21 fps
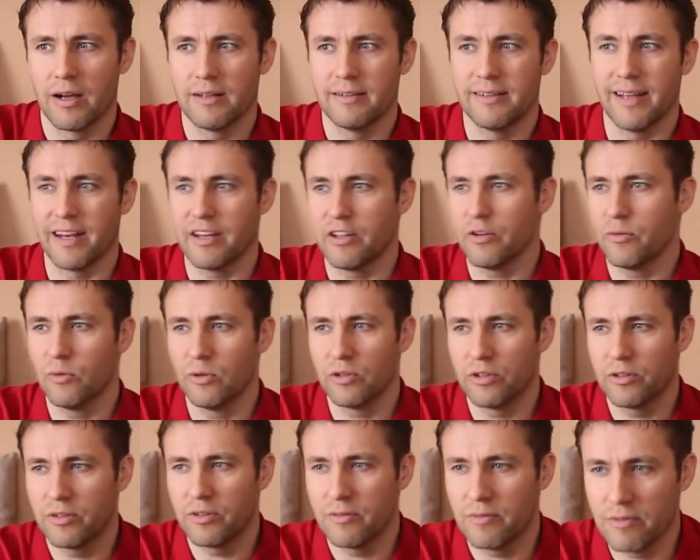Then you
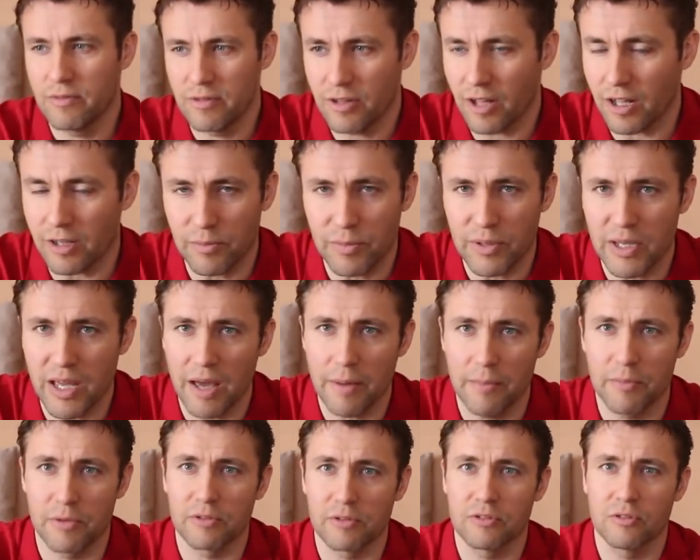would not be
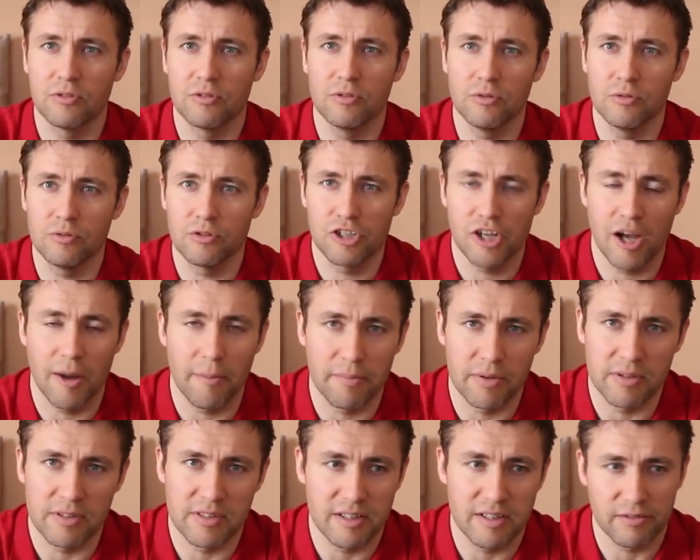able to do
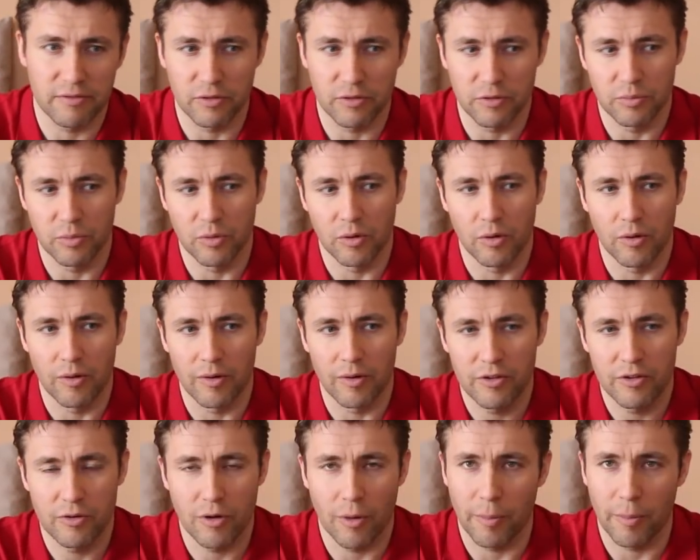Champions League football,
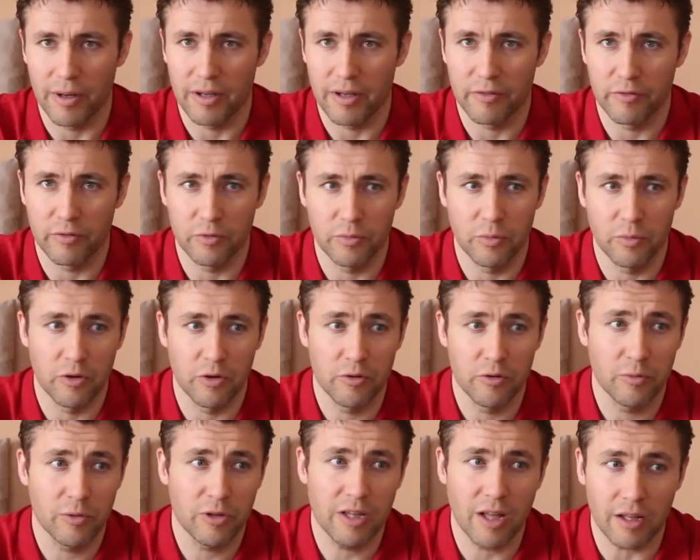Europa League football,
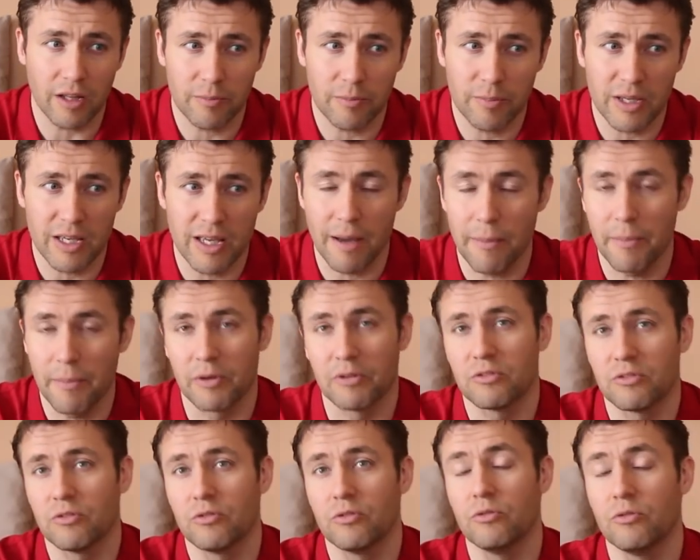you would not be able
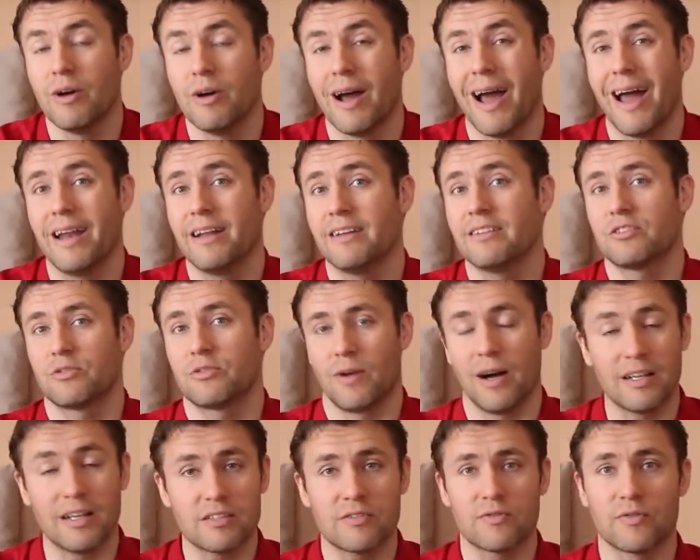to do any
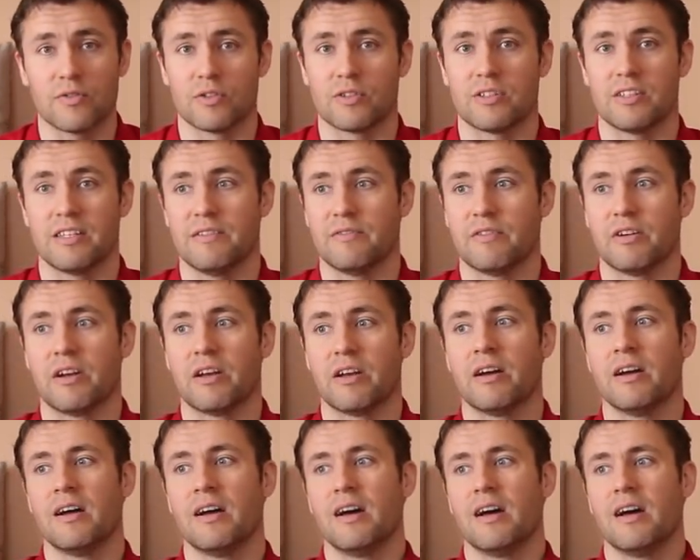transfers even